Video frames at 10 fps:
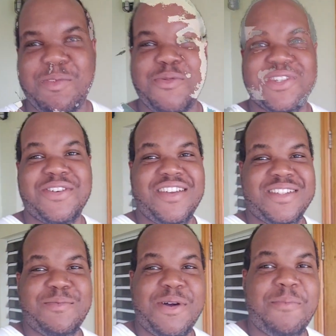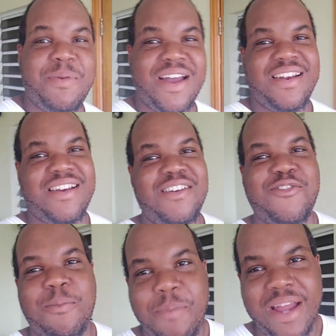people, what's good? It's your boy Panda
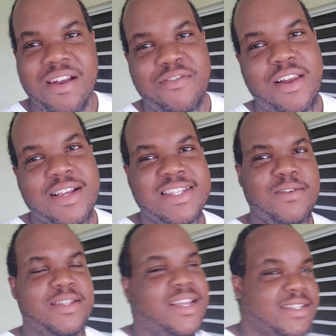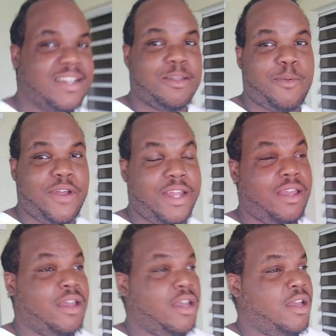from Panda Vlogs. You know the thing set up already.
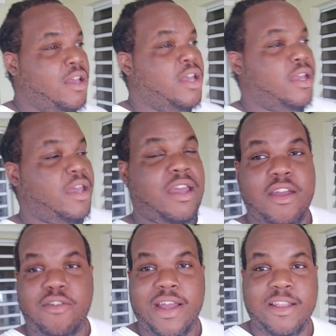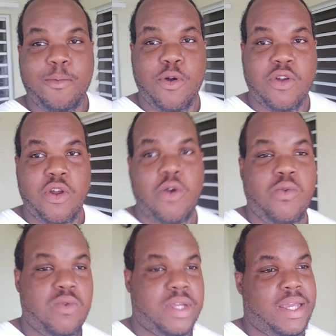Yeah, right about
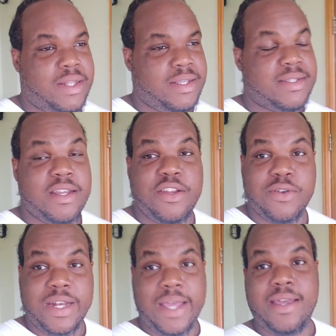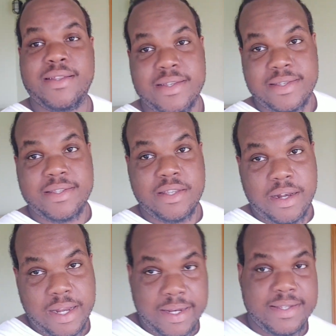now, it is a new day. It is
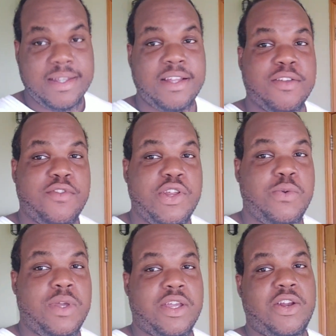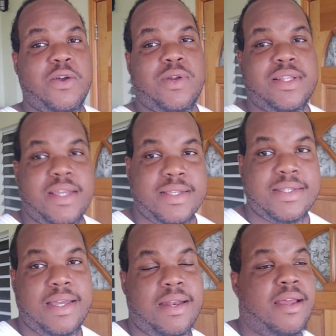Sunday, the start of a new week, you know the thing
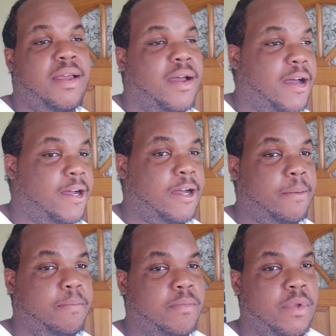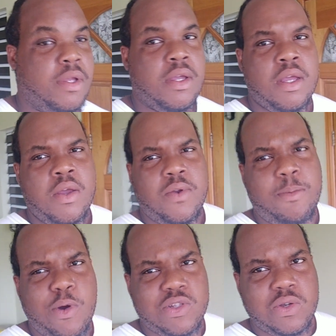set. We're
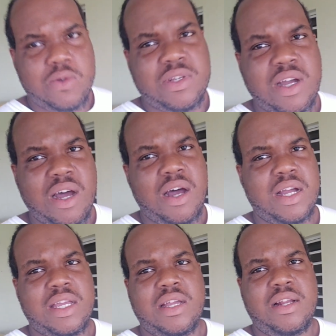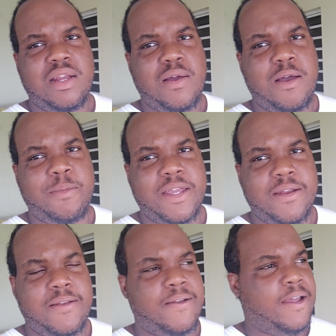about to go to Corkhill, you know what I mean?